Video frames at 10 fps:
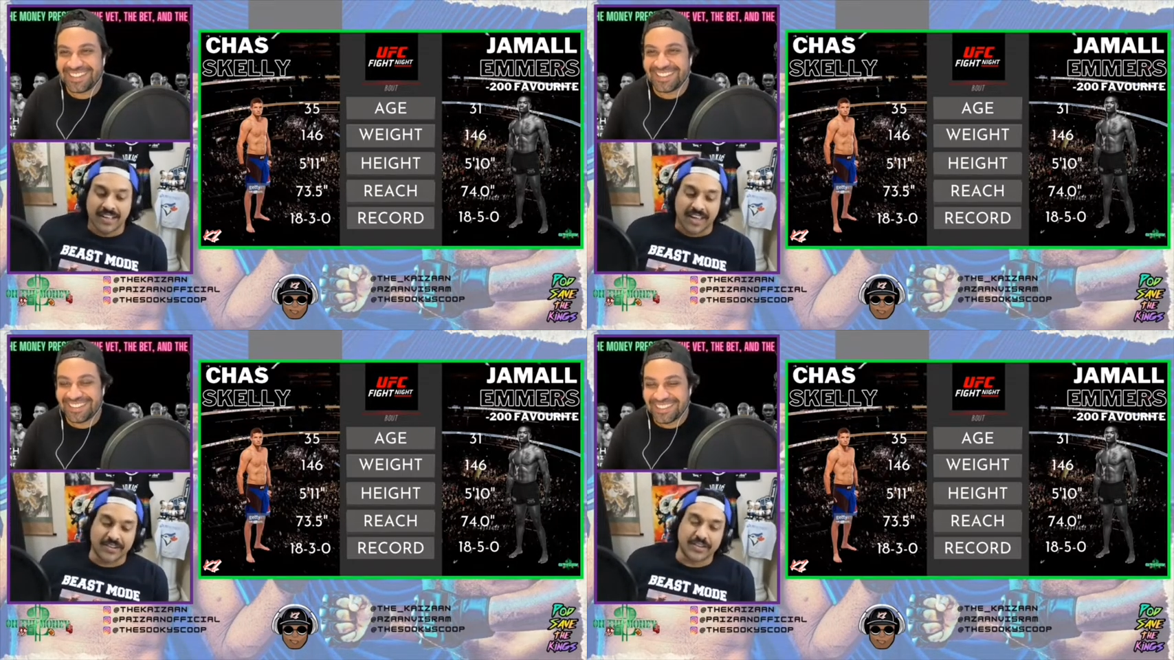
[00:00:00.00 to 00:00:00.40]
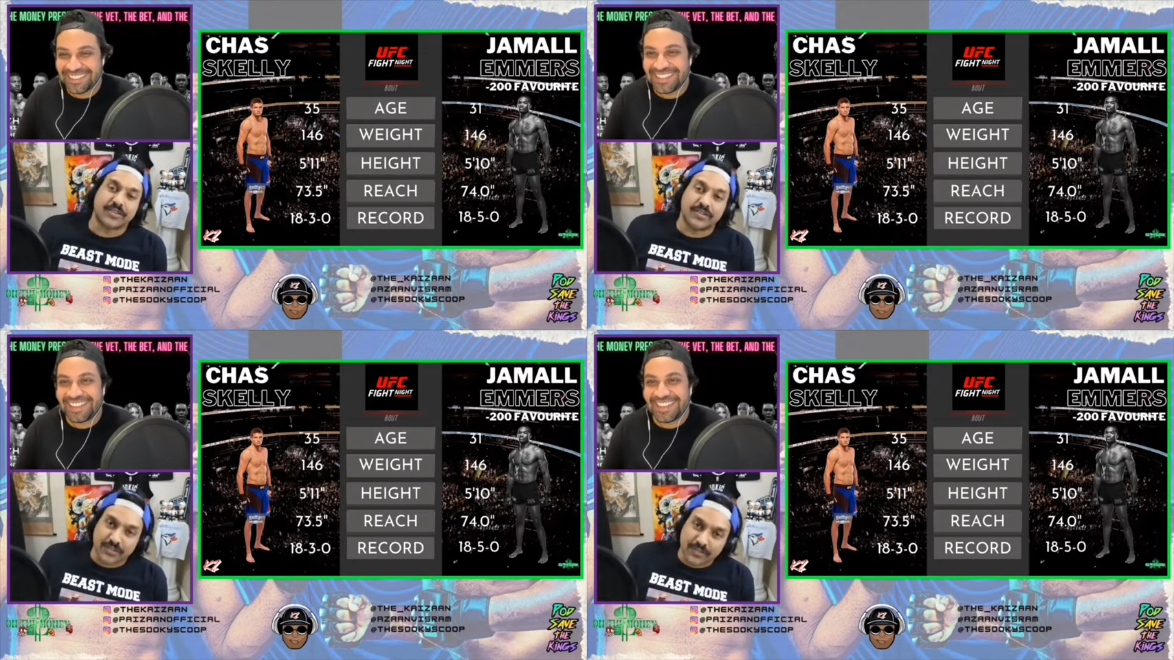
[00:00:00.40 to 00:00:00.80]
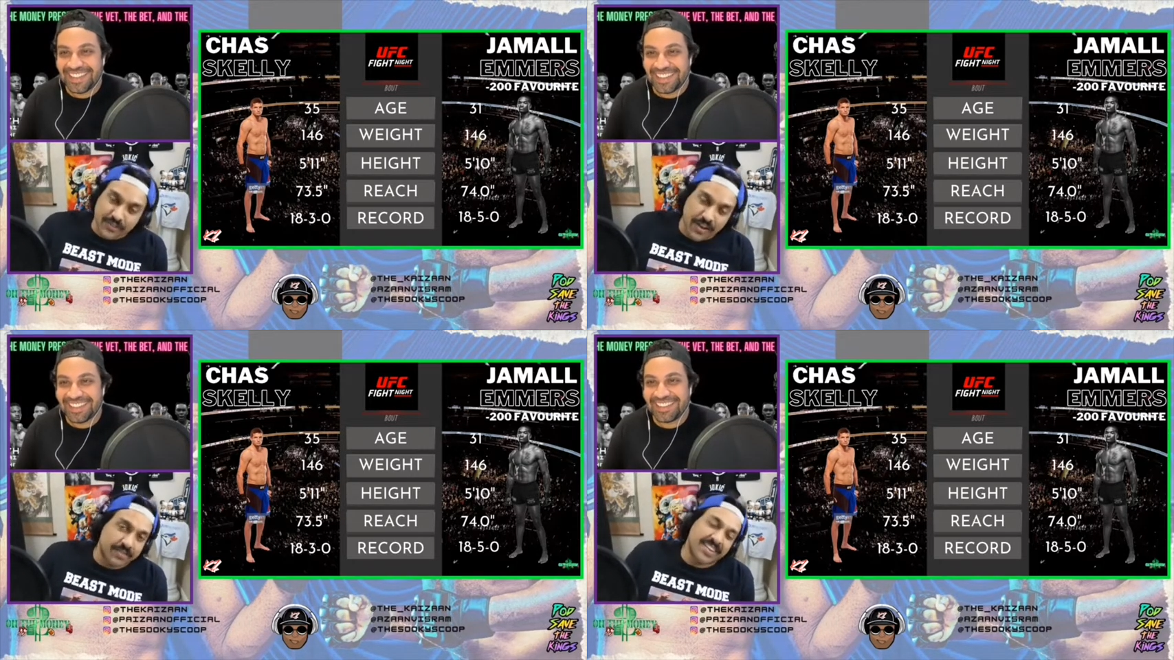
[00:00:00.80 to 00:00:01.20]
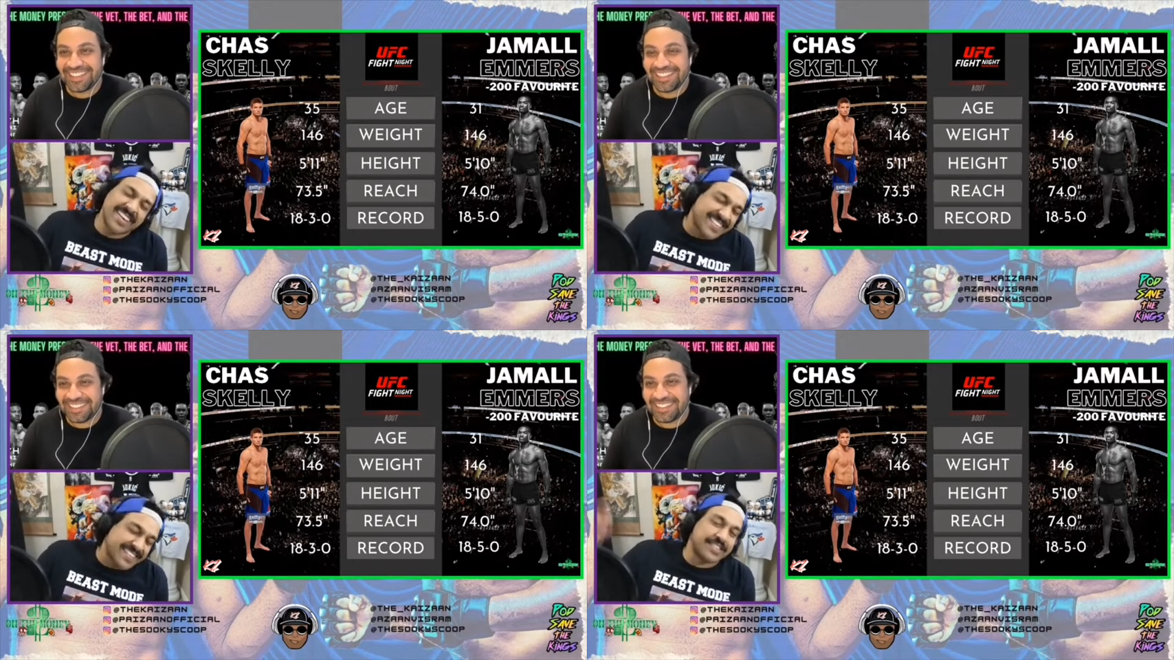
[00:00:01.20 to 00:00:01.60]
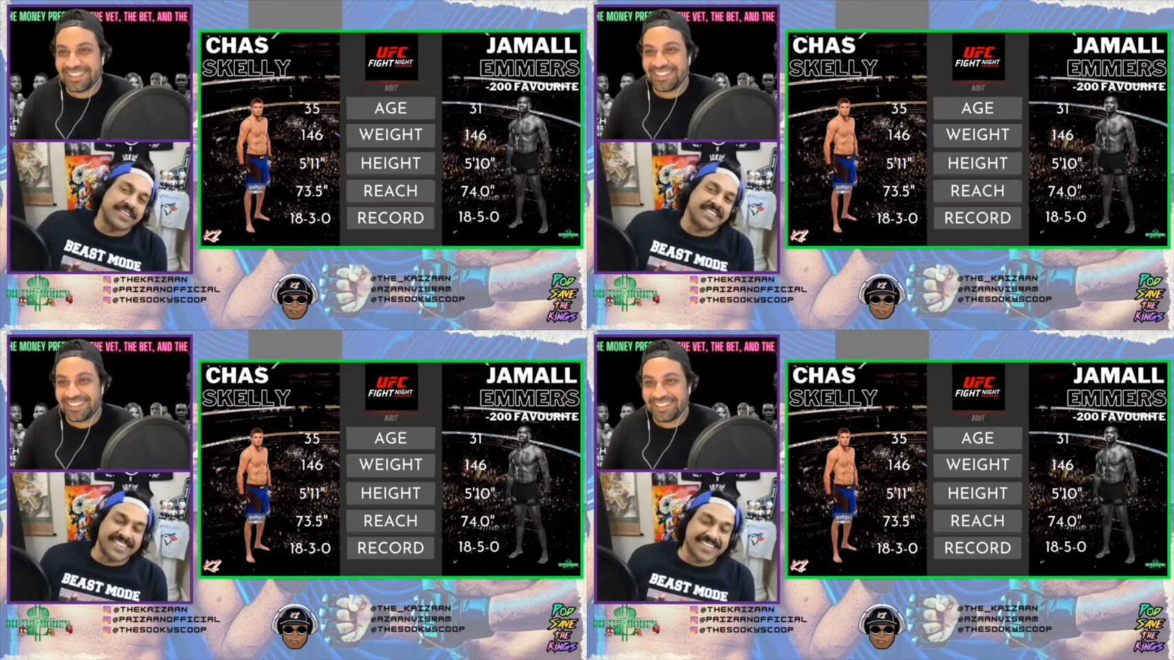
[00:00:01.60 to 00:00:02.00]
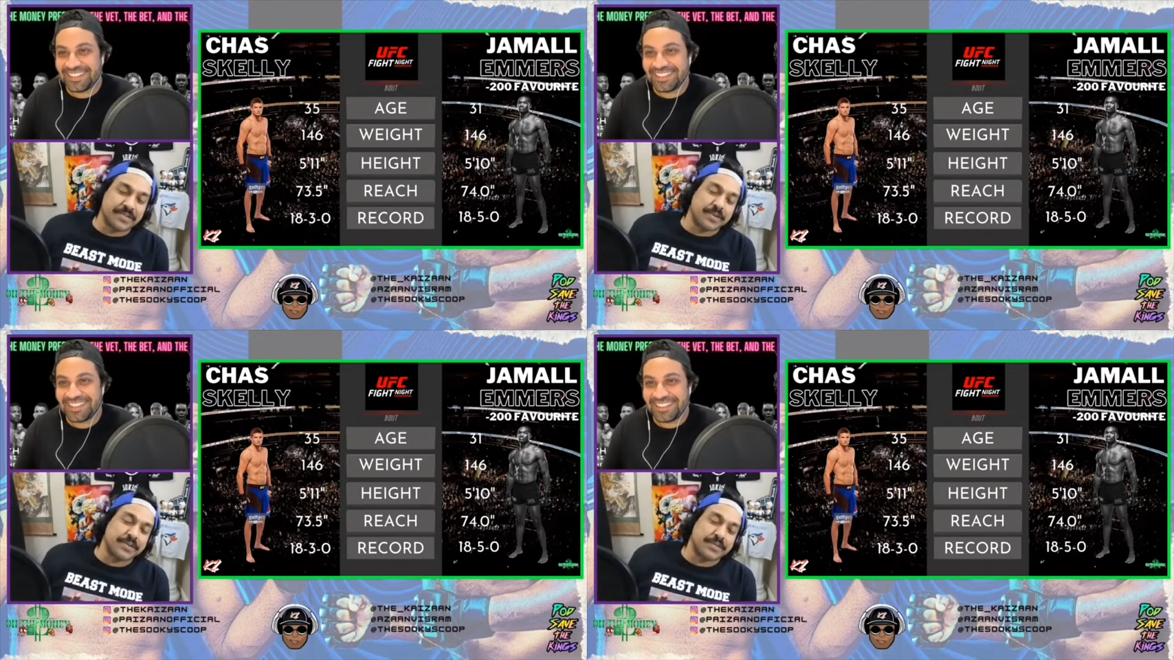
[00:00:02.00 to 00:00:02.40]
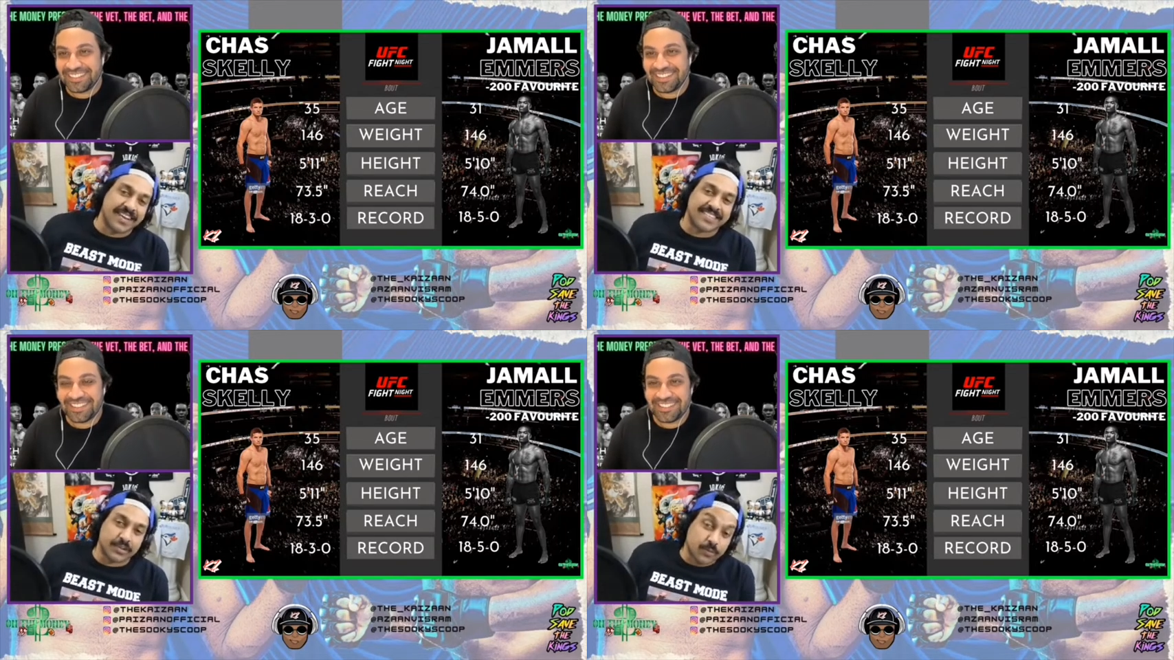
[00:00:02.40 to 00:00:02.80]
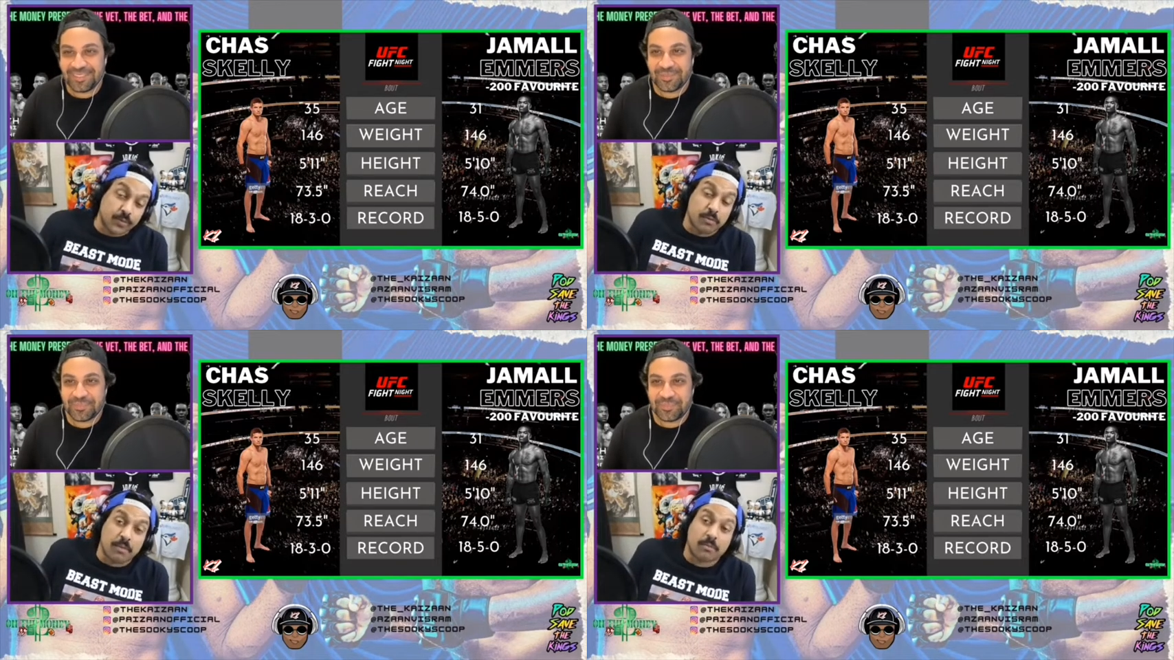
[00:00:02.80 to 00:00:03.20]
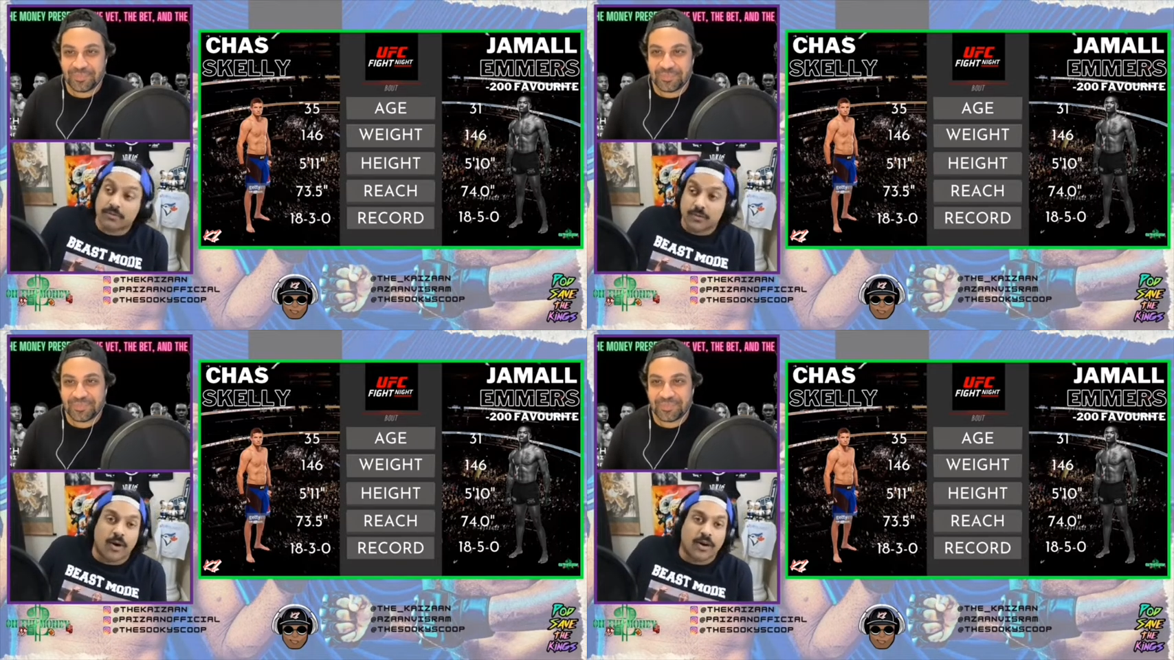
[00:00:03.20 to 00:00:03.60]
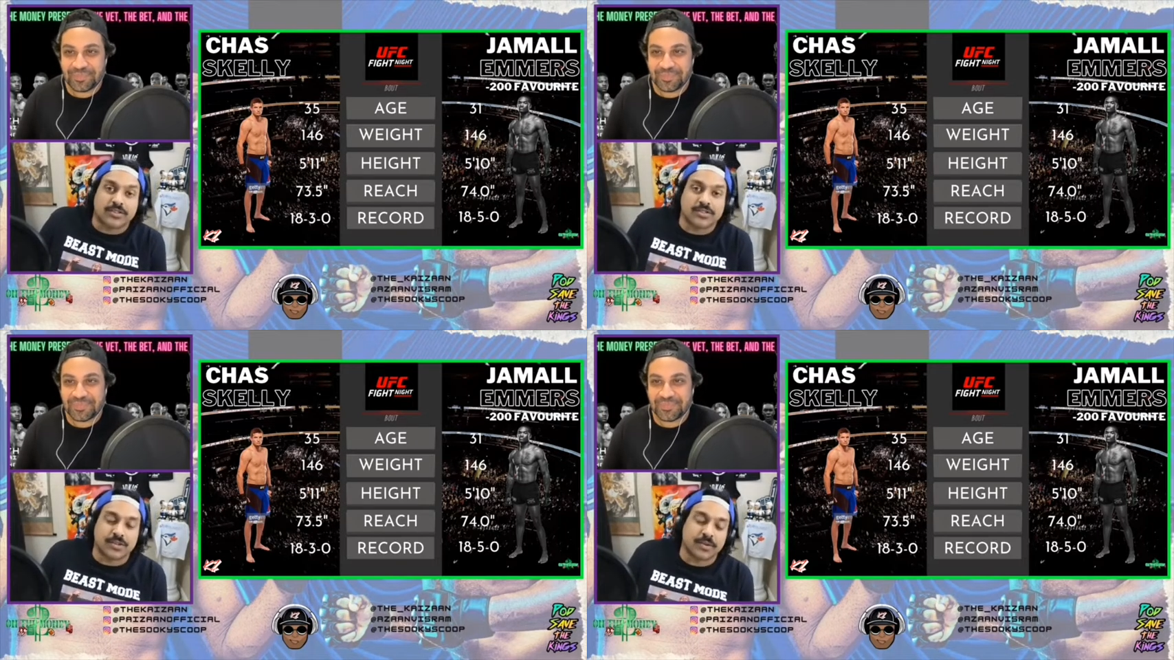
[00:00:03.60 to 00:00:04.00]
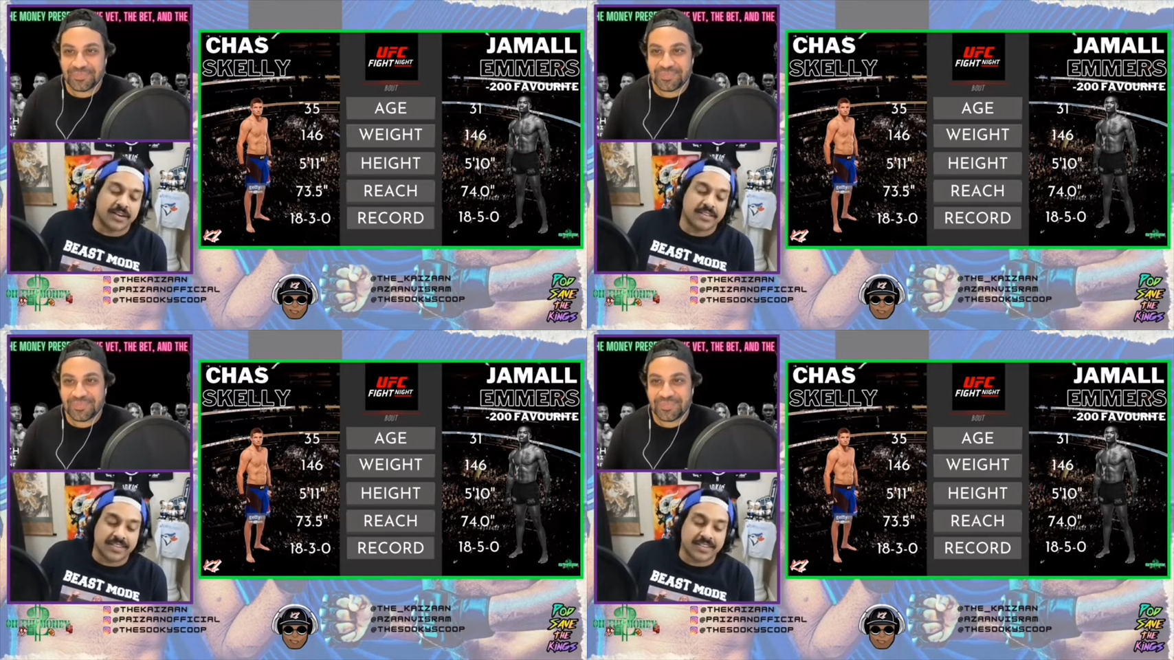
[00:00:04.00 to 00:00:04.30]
Speaker 1: And you get to see their family. It's just he's, he's one of those guys that you will remember if you watch the show, kind of thing.